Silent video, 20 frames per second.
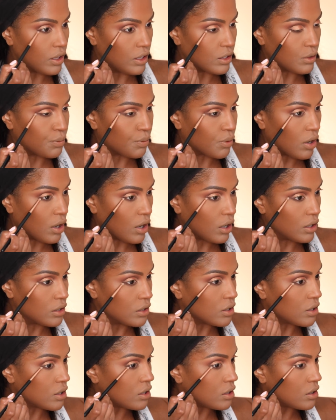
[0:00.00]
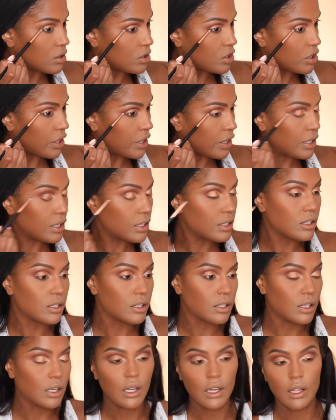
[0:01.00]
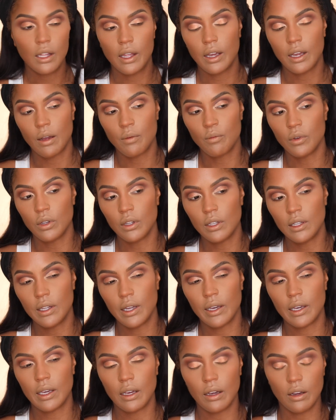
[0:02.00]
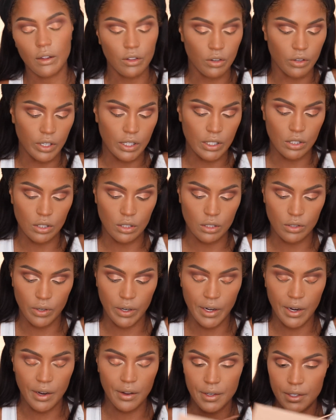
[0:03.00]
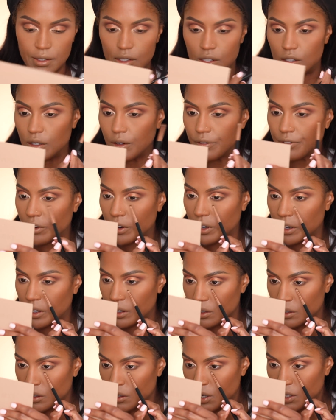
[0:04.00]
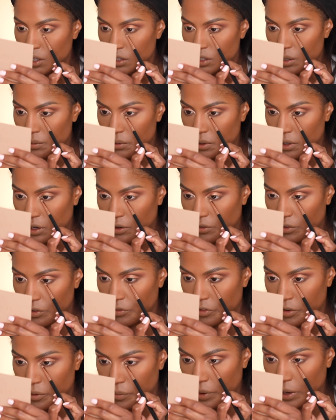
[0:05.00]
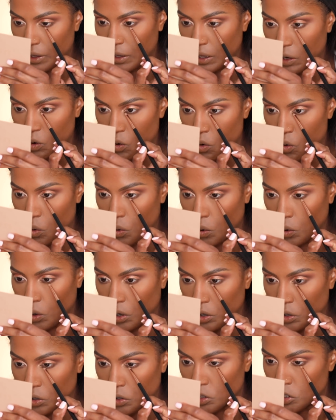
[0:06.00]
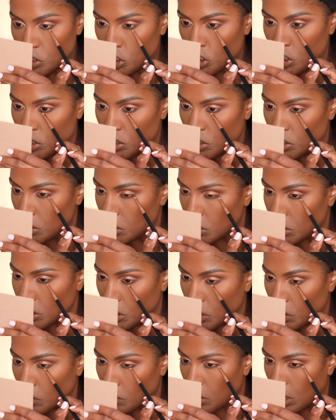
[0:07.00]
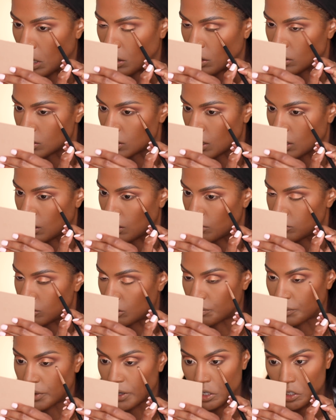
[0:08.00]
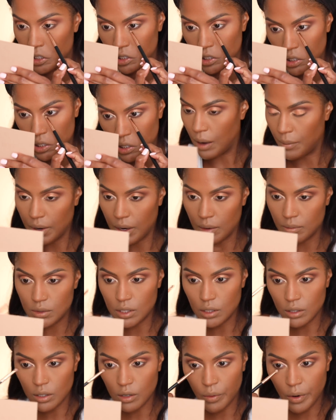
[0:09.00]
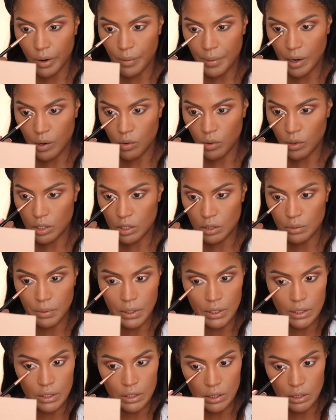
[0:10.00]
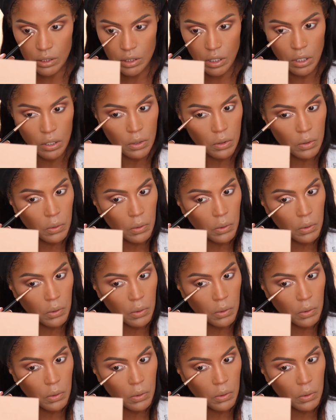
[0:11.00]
these bronze shades. Like I'm really liking how the crease looks right now and it's different. Something different from my like orange, you know, colors I love so much. I mean, I'm still gonna wear my orange, but this is cute.